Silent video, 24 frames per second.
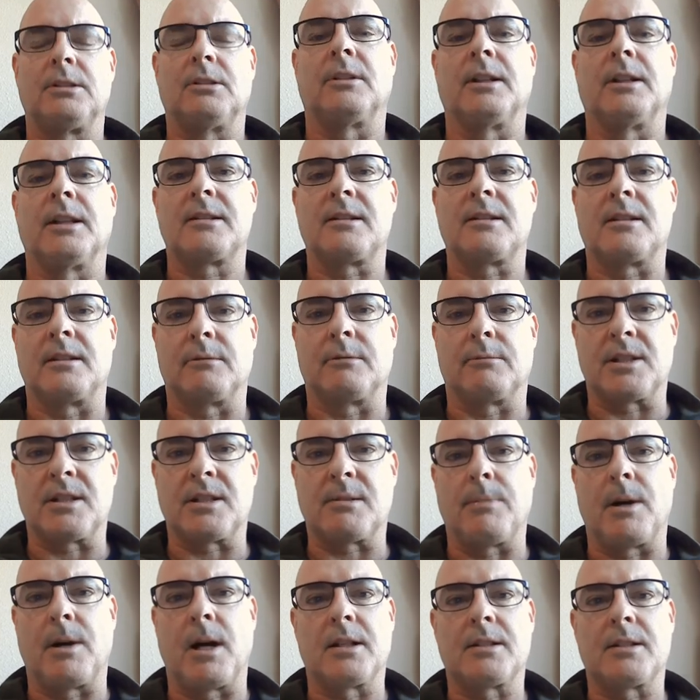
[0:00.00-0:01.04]
Your incident
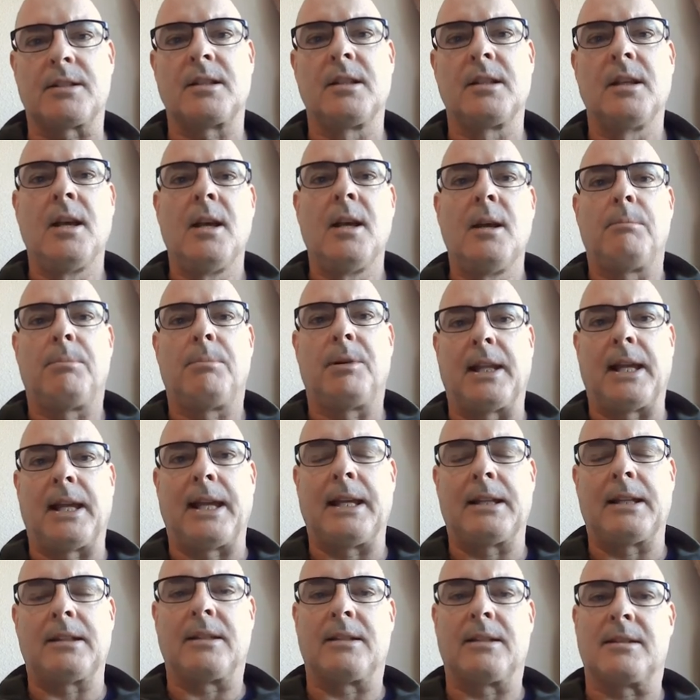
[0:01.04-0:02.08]
response
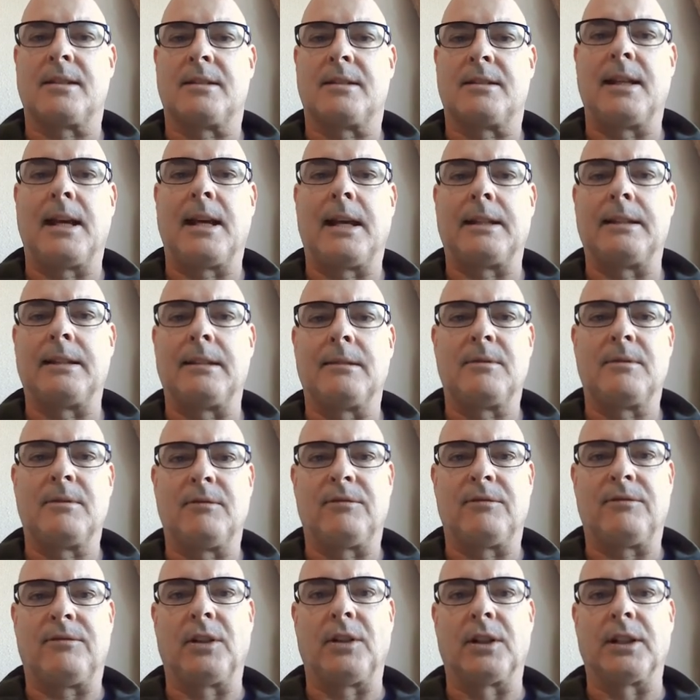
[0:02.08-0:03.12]
plan is then
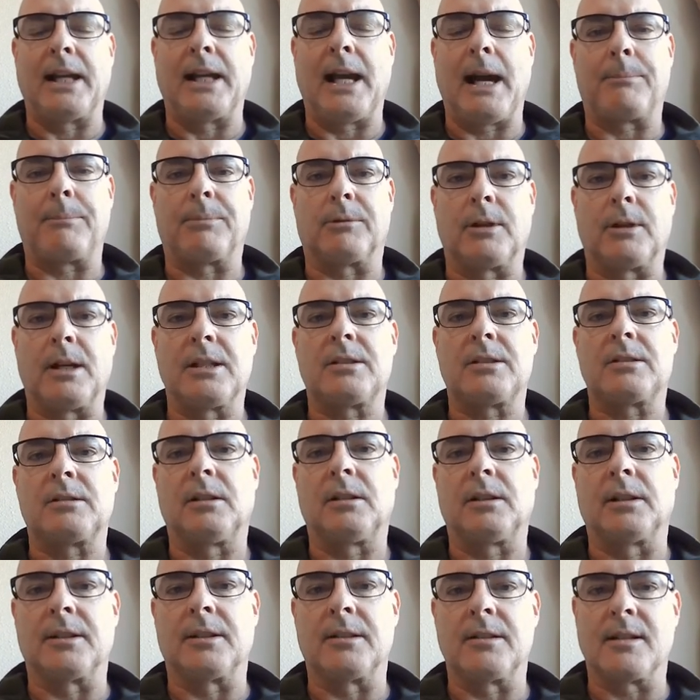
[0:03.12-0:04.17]
fully
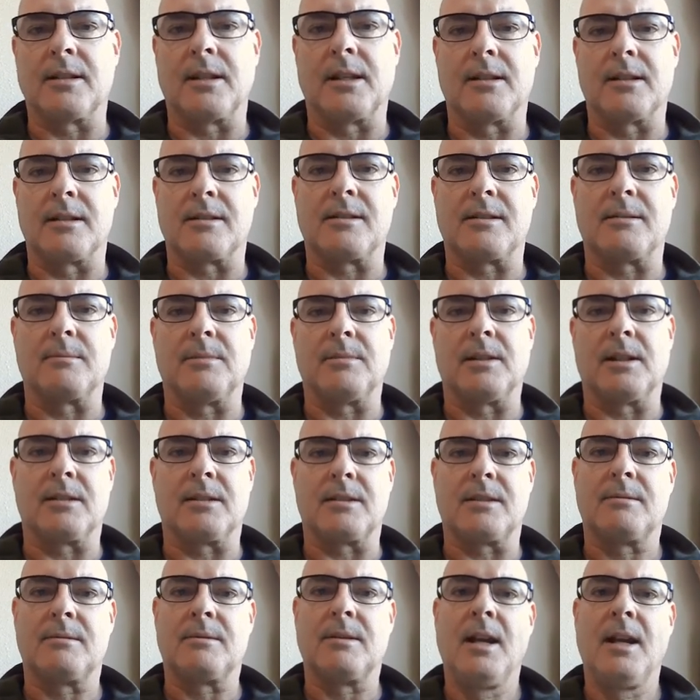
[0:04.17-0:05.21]
operational and is,
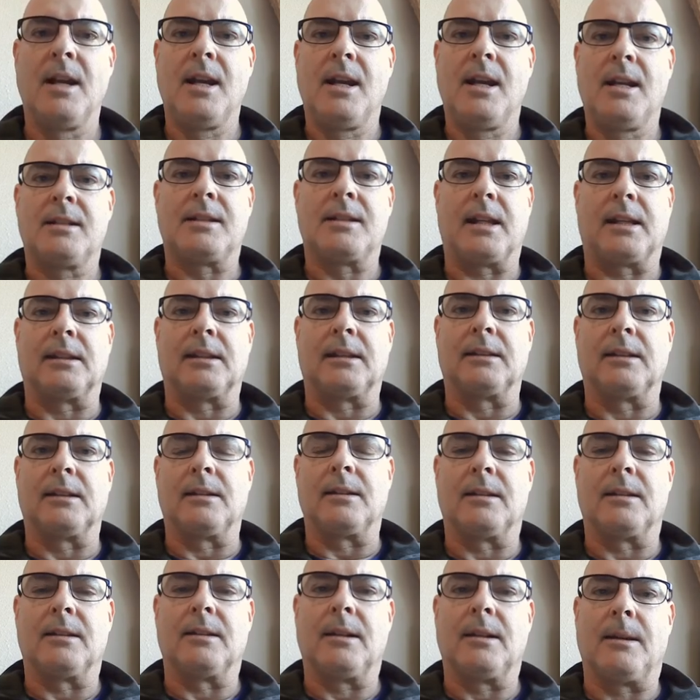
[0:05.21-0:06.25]
is taking
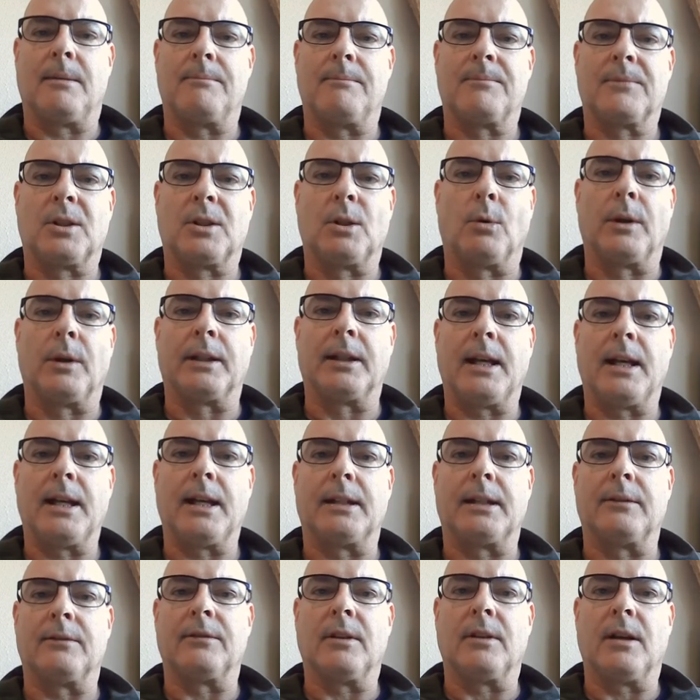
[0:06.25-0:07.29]
the um, going
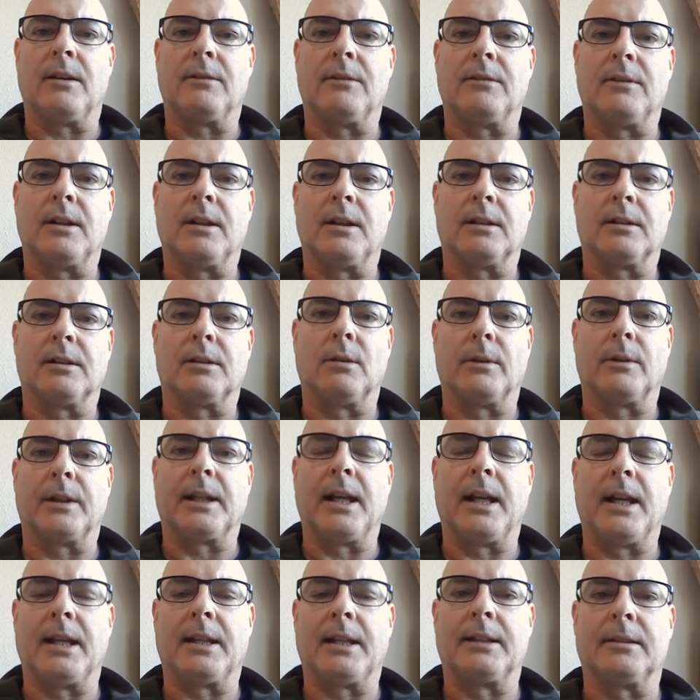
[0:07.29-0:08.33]
ahead of uh, going
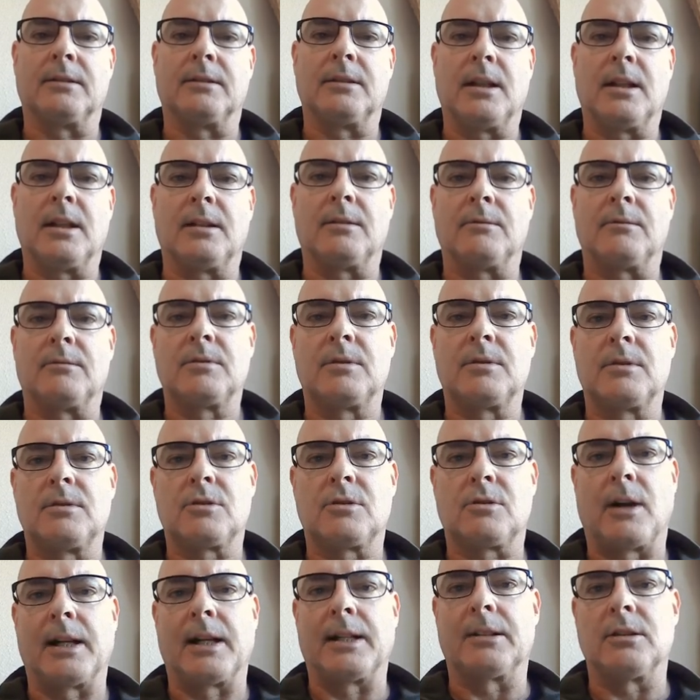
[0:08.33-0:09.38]
ahead and, and
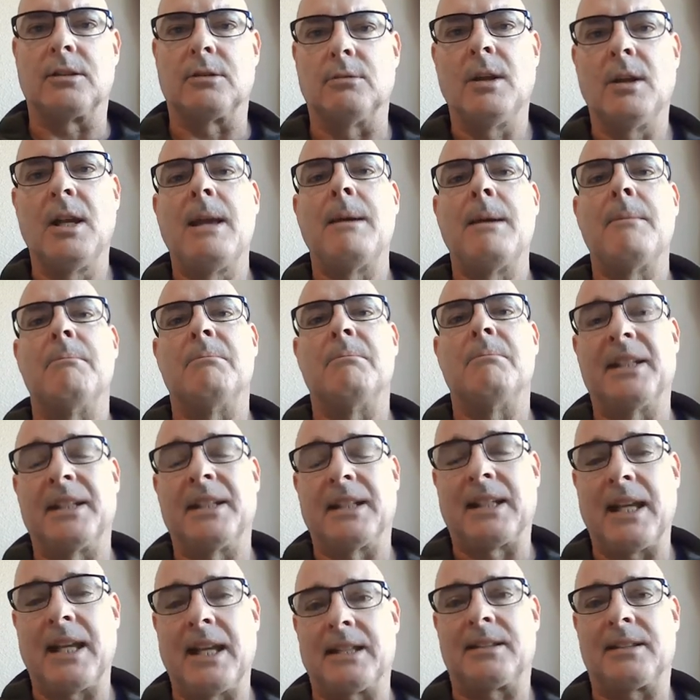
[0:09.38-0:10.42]
trying to
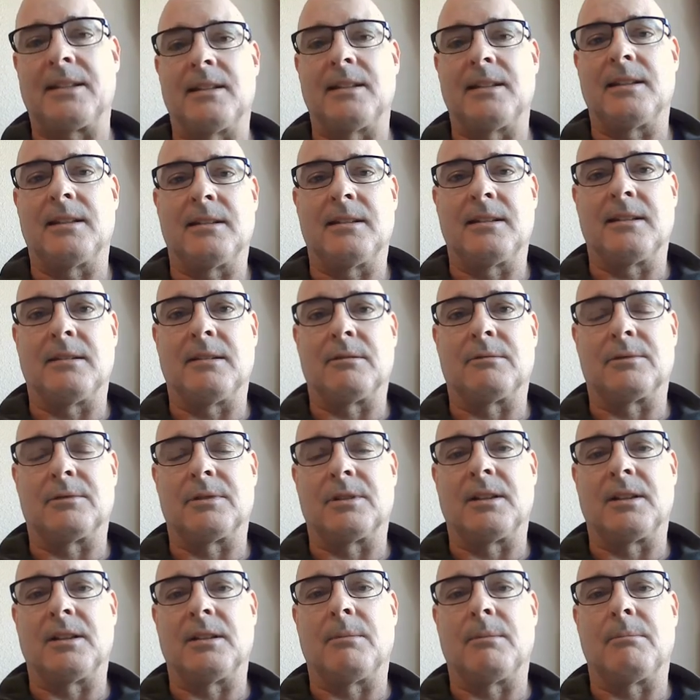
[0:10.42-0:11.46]
mitigate the, the,
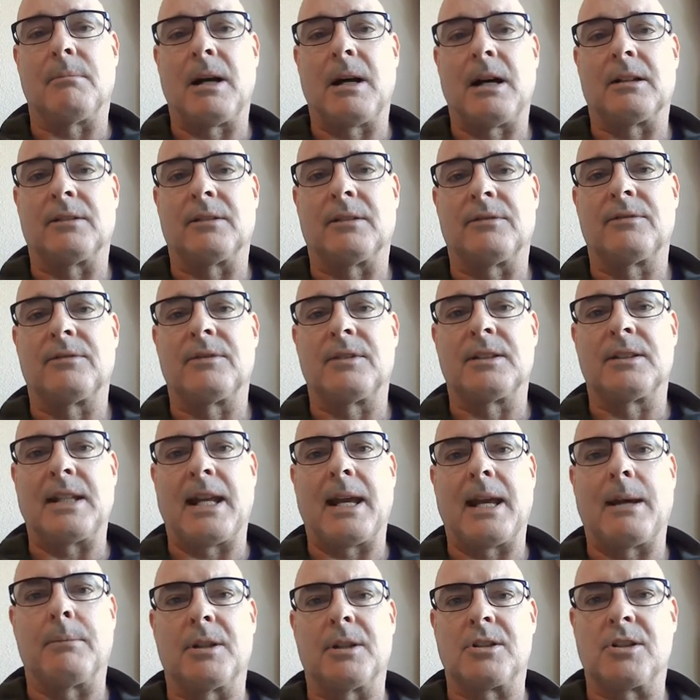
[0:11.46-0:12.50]
the amount of
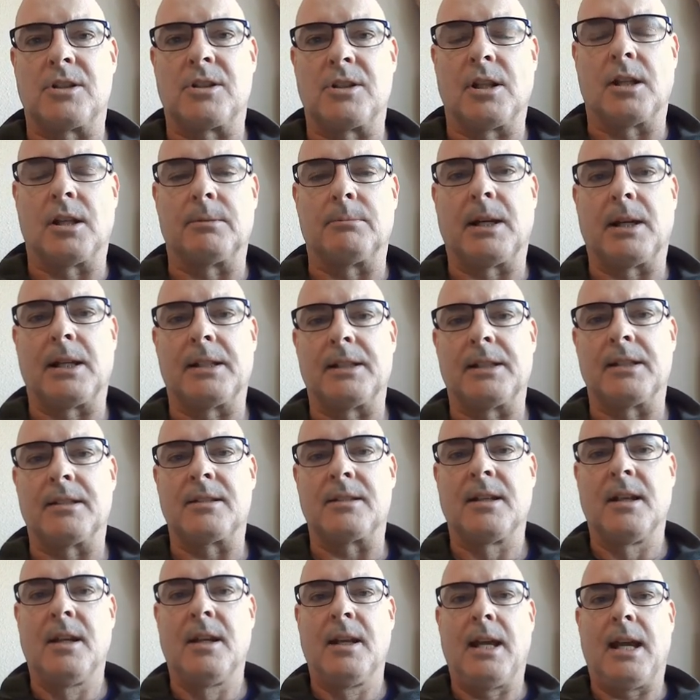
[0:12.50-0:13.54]
damage done by
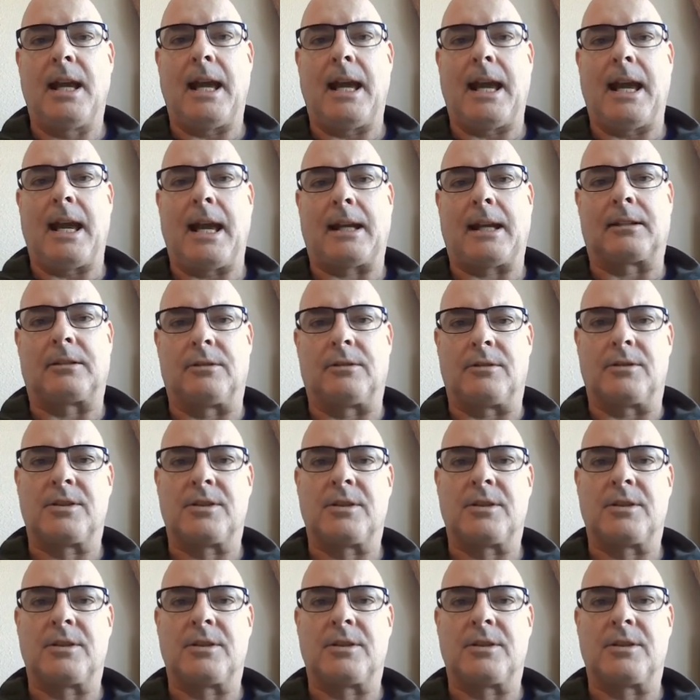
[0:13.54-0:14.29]
these actors.